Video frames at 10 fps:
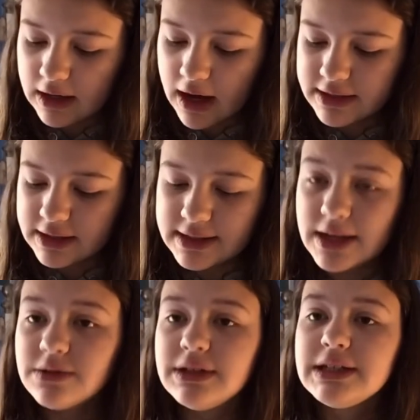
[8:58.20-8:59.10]
as I
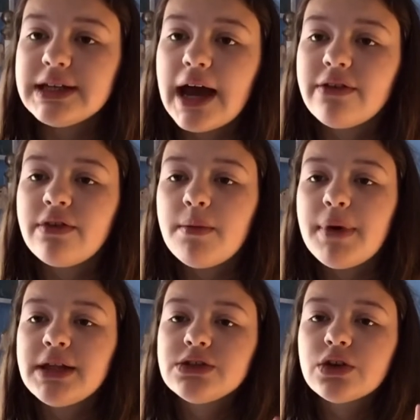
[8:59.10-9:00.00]
said, you need to have
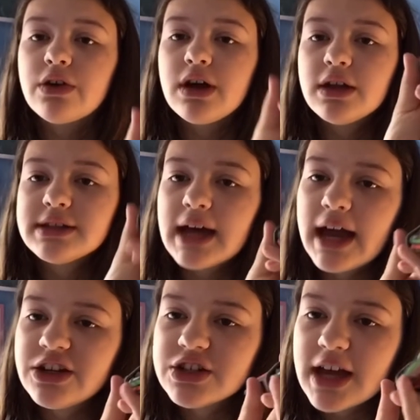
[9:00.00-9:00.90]
pencil crayons.
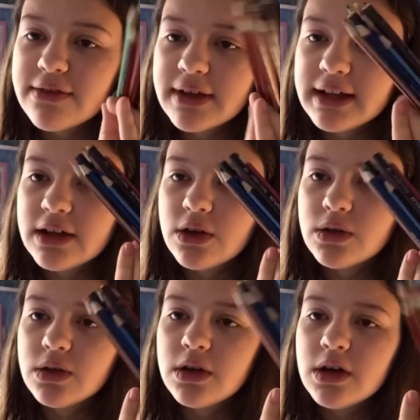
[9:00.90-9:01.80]
I just have a
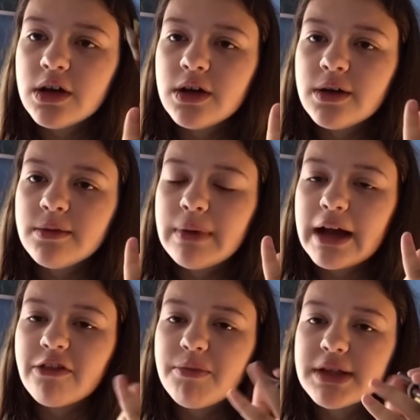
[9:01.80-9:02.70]
little
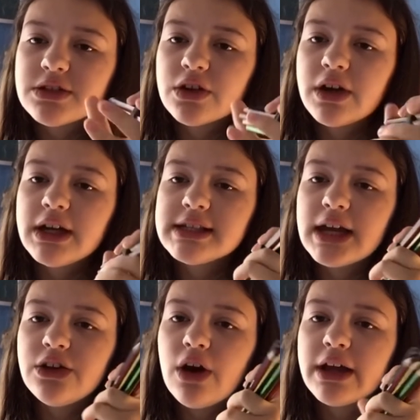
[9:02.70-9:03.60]
pack of pencil crayons.
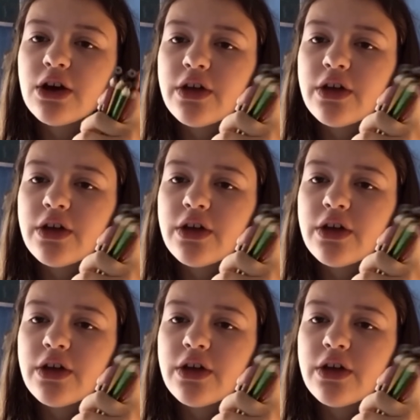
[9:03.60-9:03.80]
I know I got